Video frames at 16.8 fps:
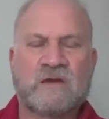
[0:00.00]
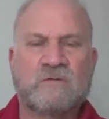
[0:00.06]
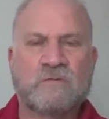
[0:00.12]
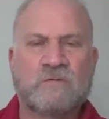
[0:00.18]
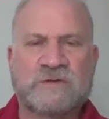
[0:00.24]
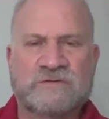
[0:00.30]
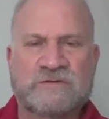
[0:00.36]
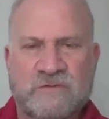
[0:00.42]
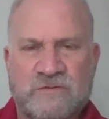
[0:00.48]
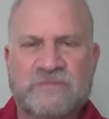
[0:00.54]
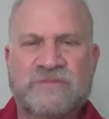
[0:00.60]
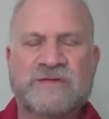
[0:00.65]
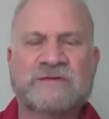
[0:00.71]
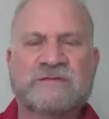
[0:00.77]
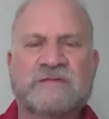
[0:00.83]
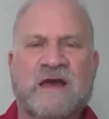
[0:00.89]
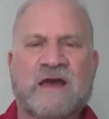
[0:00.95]
We do
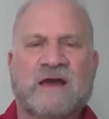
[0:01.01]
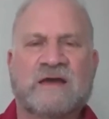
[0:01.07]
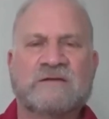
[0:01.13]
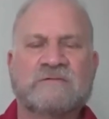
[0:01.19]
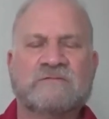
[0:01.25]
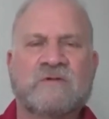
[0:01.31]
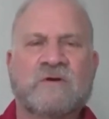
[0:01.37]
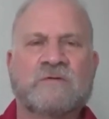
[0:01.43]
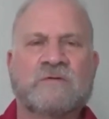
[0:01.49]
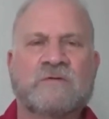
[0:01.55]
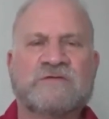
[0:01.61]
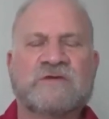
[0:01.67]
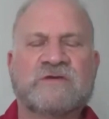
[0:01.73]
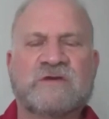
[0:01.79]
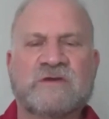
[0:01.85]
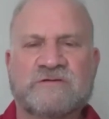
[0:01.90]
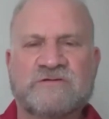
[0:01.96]
think that when we
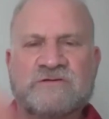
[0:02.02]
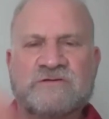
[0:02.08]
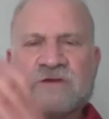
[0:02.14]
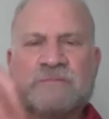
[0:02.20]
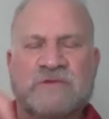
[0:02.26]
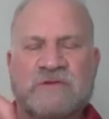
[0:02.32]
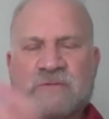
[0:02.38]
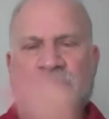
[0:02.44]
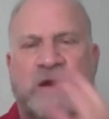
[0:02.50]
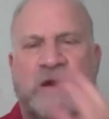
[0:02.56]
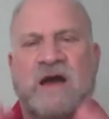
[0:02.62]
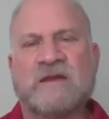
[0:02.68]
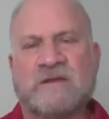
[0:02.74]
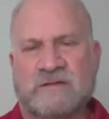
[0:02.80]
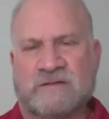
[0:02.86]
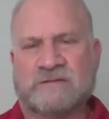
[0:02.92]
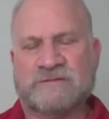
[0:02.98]
see a ship in a
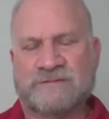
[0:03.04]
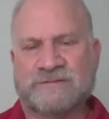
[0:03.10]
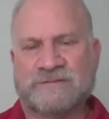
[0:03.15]
bottle.